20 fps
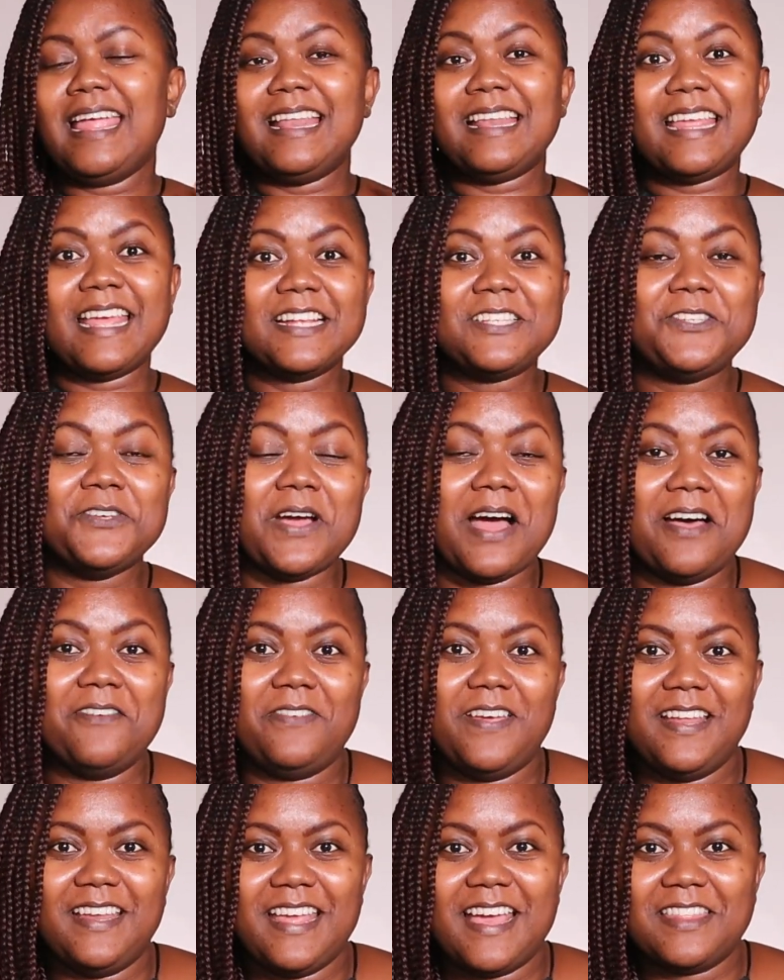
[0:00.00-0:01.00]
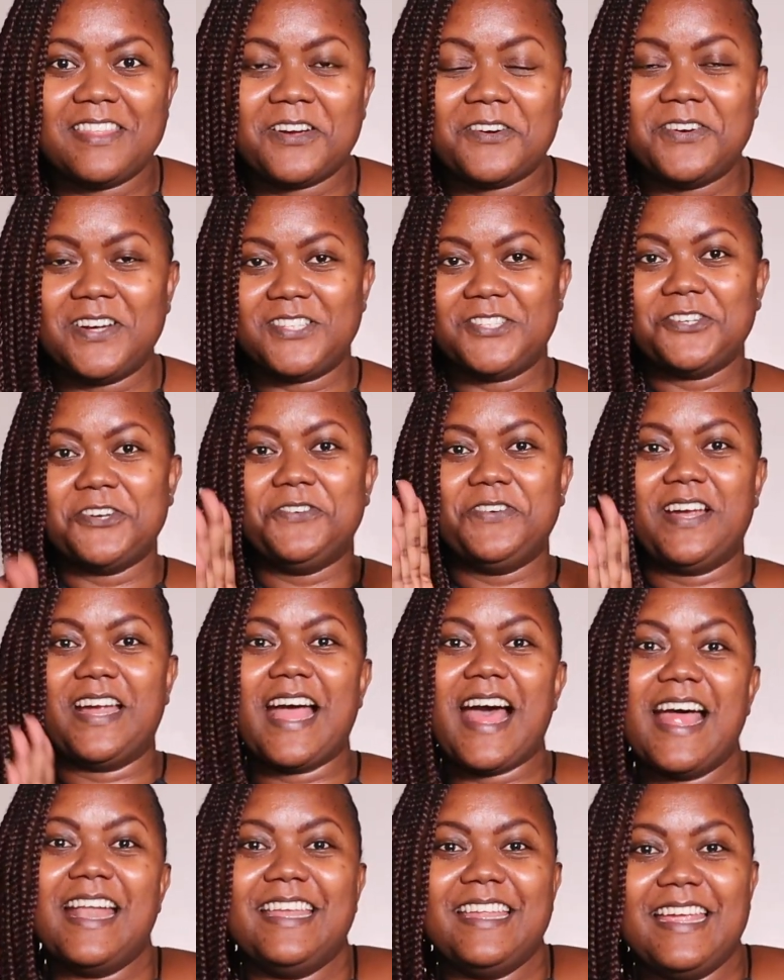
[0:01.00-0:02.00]
In case you have any other question
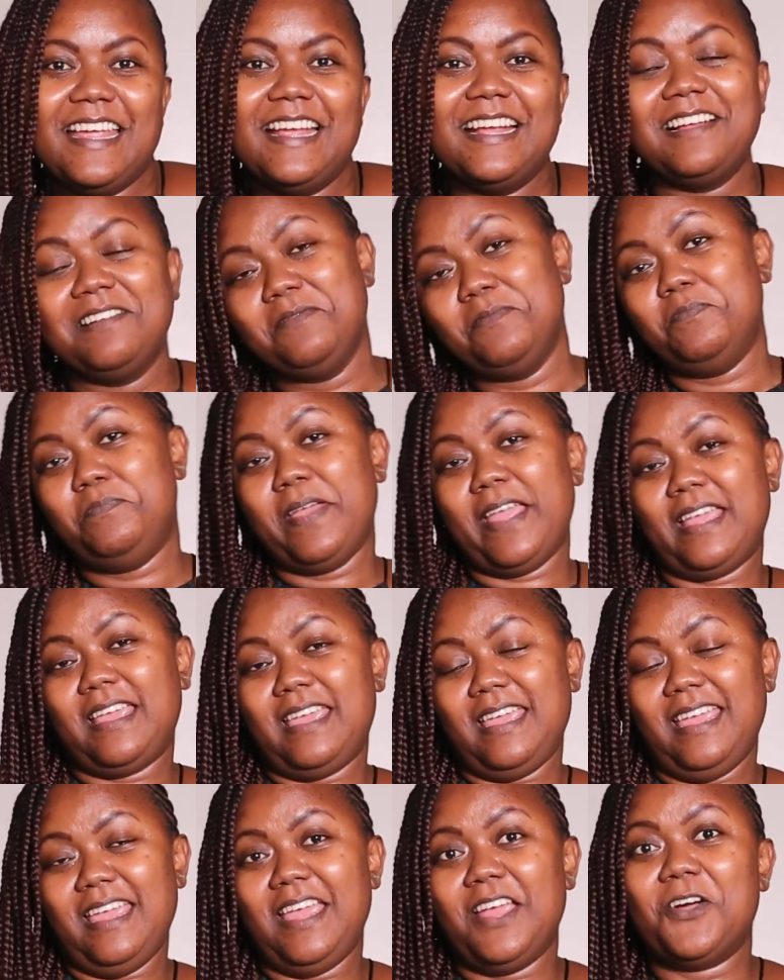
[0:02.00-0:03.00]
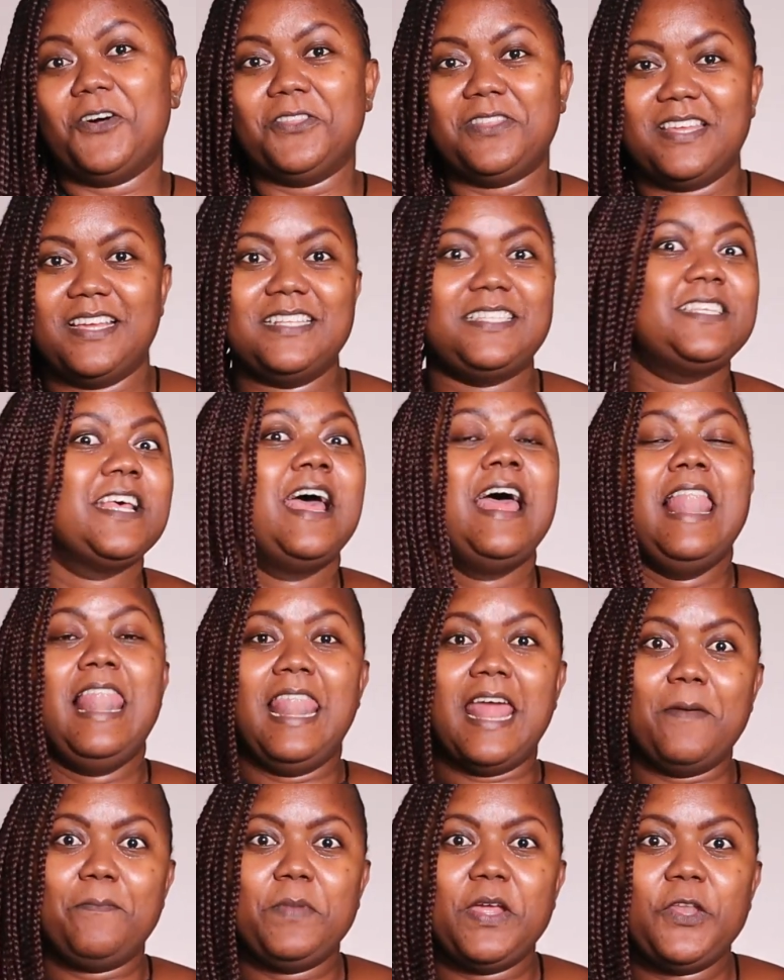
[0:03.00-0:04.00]
regarding baking or this,
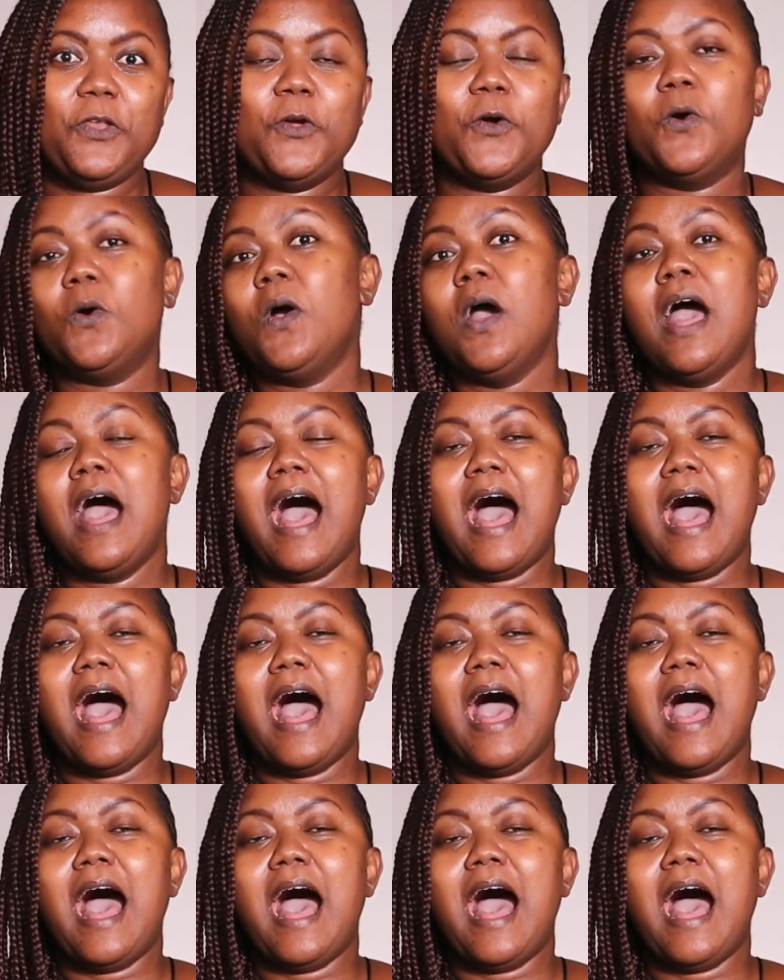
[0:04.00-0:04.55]
let me know.